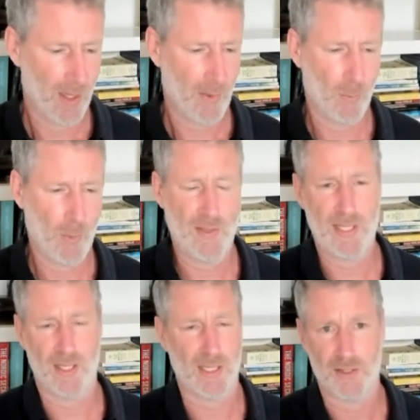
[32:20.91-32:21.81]
that we
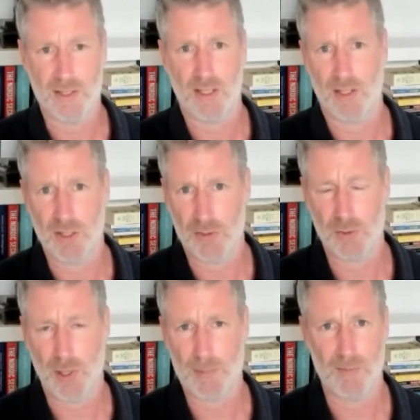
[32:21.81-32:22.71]
think are kind of going to
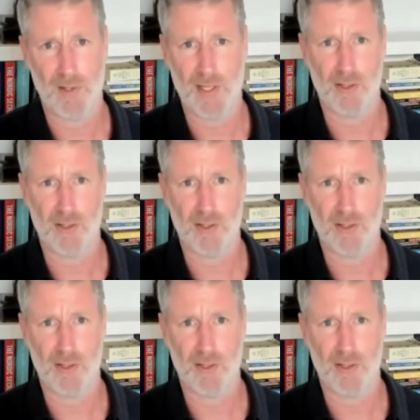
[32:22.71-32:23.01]
disrupt everything.